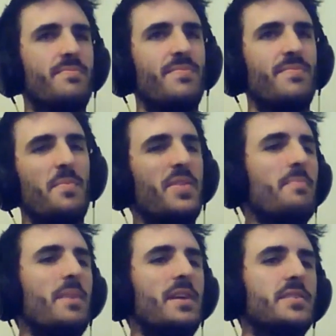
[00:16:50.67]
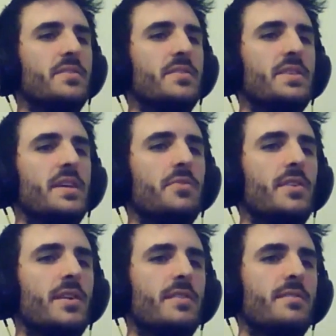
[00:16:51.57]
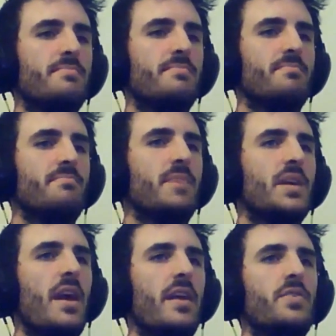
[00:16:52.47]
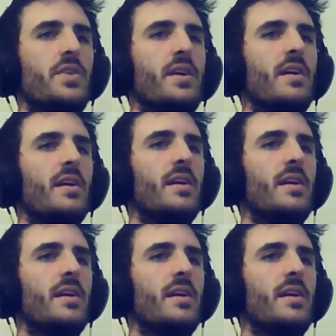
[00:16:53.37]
I mean, they're basically the same thing mechanically.